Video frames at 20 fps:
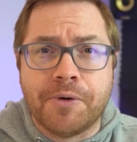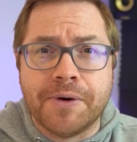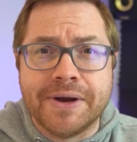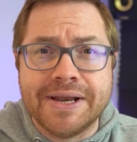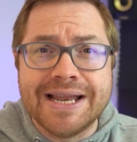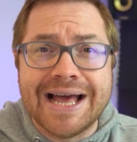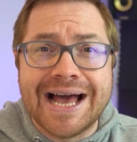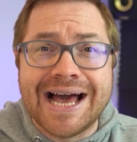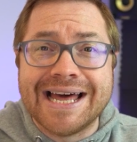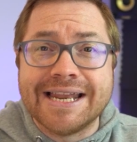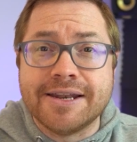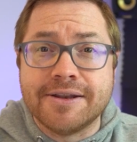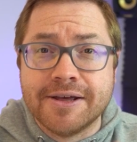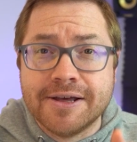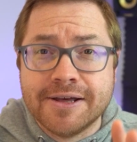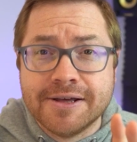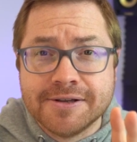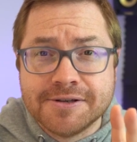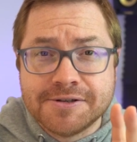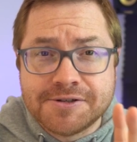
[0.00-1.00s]
point, and
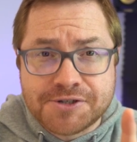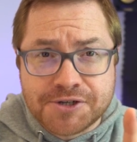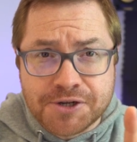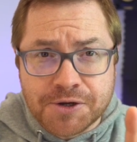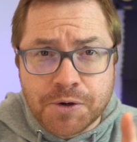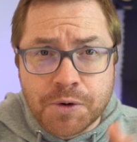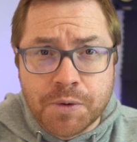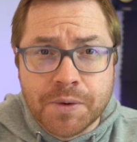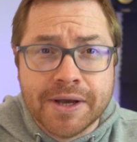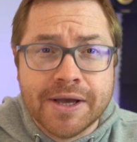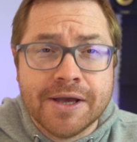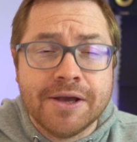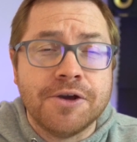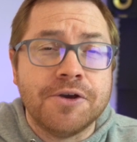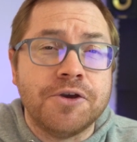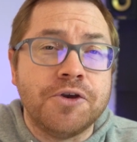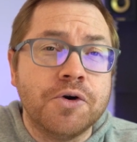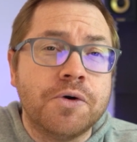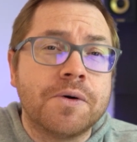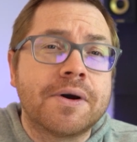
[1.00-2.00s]
two,
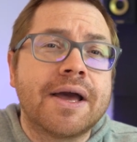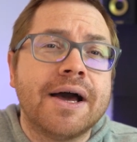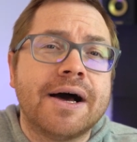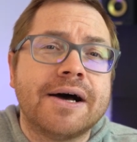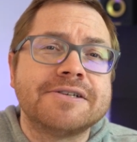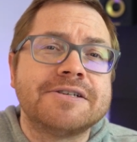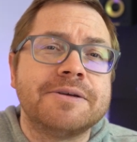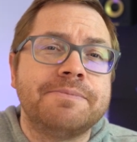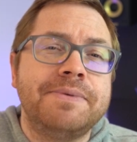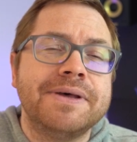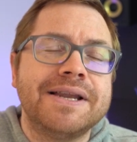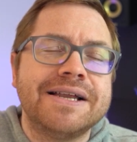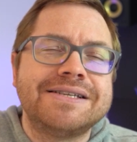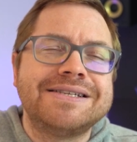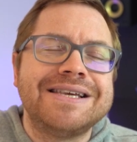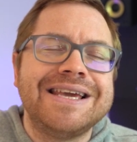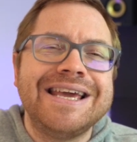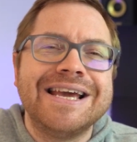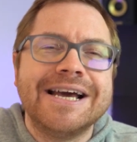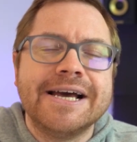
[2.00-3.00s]
your car's
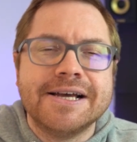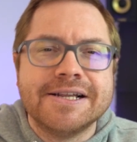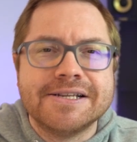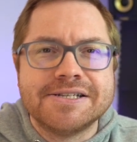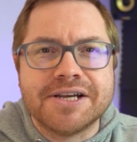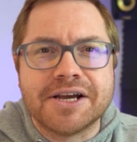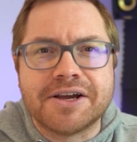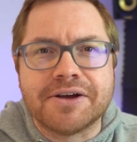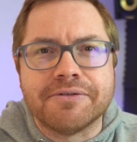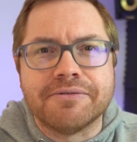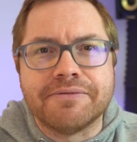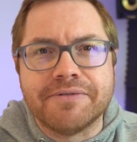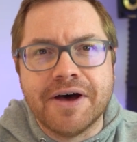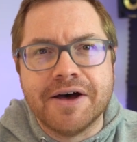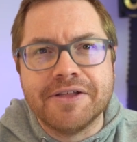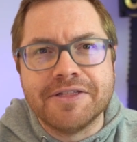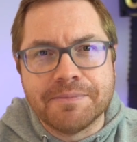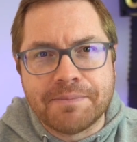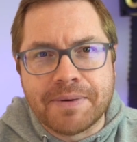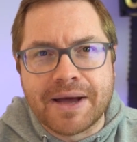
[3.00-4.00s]
ability to
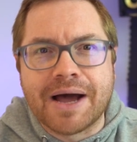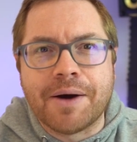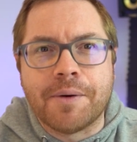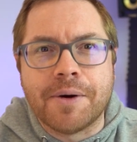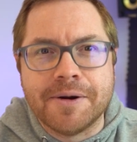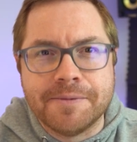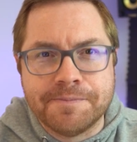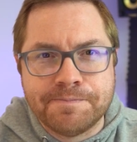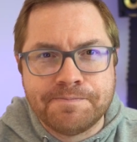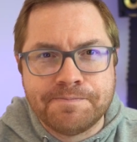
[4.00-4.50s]
convert the power.